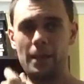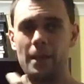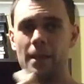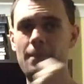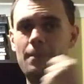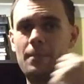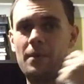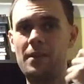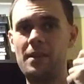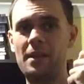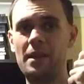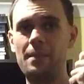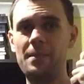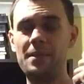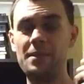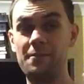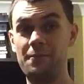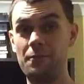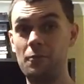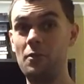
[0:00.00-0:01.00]
And by that I
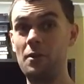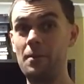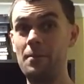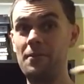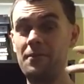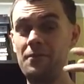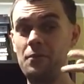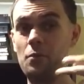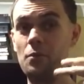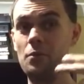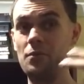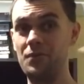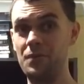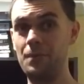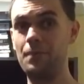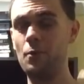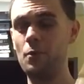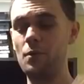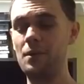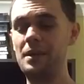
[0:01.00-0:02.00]
mean the forearm of your
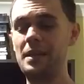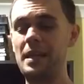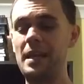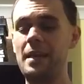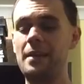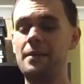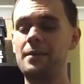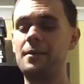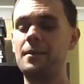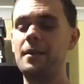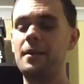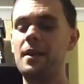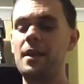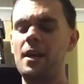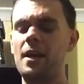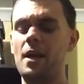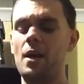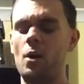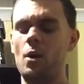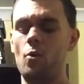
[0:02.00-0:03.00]
supporting hand.
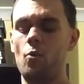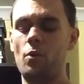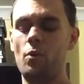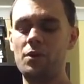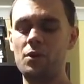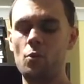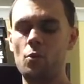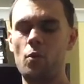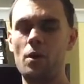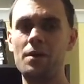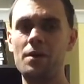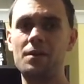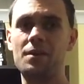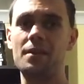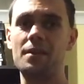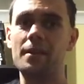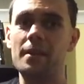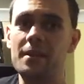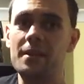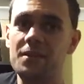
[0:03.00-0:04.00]
What you
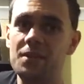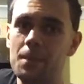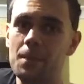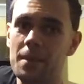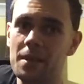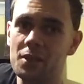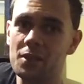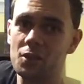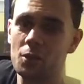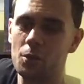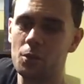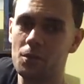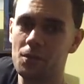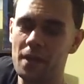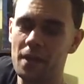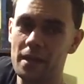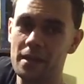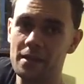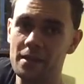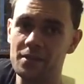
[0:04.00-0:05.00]
want is to make sure
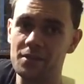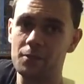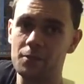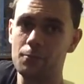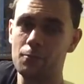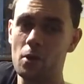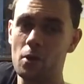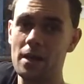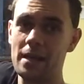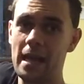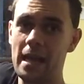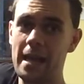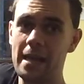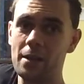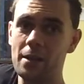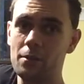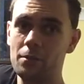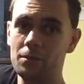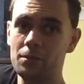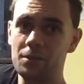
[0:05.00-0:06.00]
that it's right
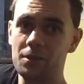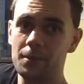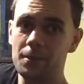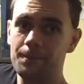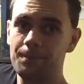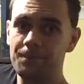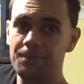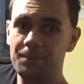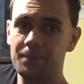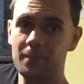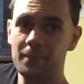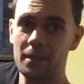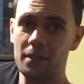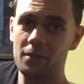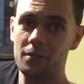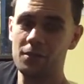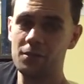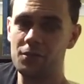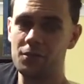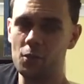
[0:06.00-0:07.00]
angled
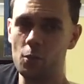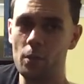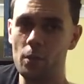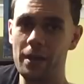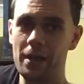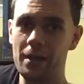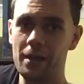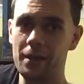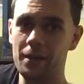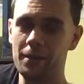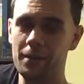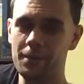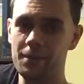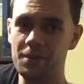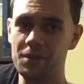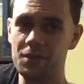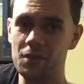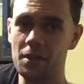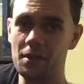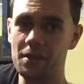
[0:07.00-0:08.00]
to where
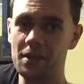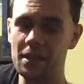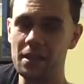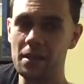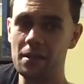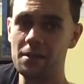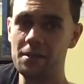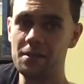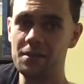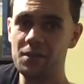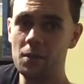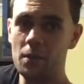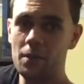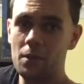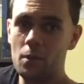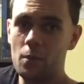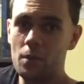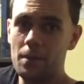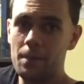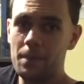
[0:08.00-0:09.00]
the side of the gun is. So I
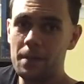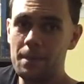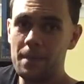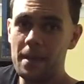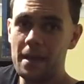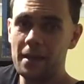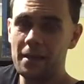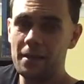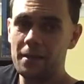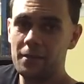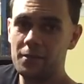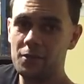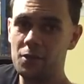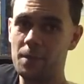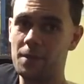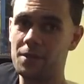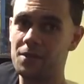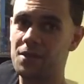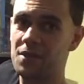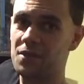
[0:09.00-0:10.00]
don't want to be back
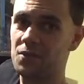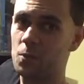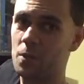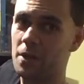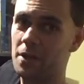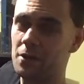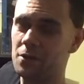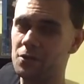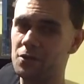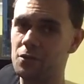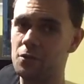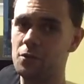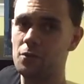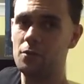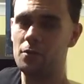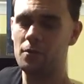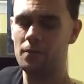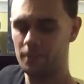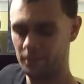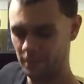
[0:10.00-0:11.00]
too much this way or
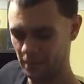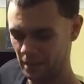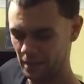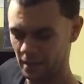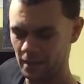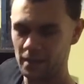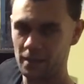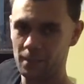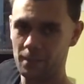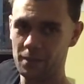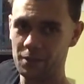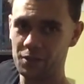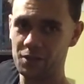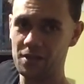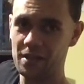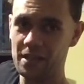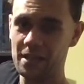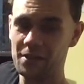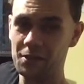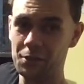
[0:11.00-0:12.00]
too much
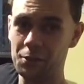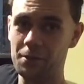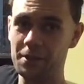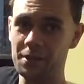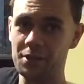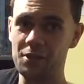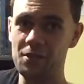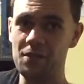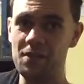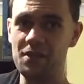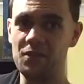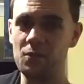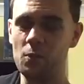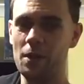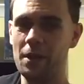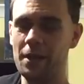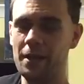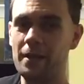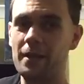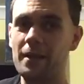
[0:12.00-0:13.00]
in the other direction this
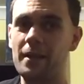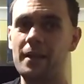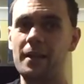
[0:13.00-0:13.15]
way.